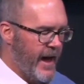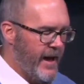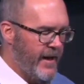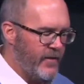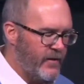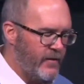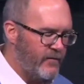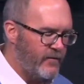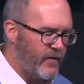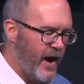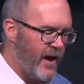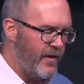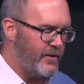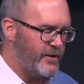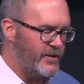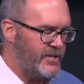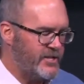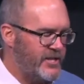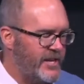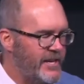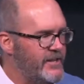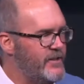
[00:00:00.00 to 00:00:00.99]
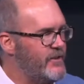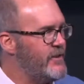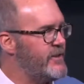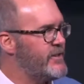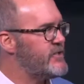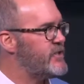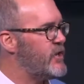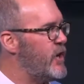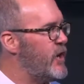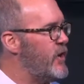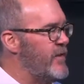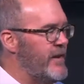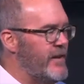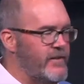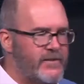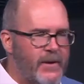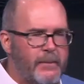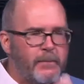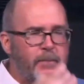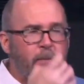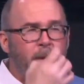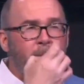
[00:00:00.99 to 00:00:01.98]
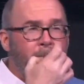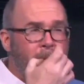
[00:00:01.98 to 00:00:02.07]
And the father said to his servants,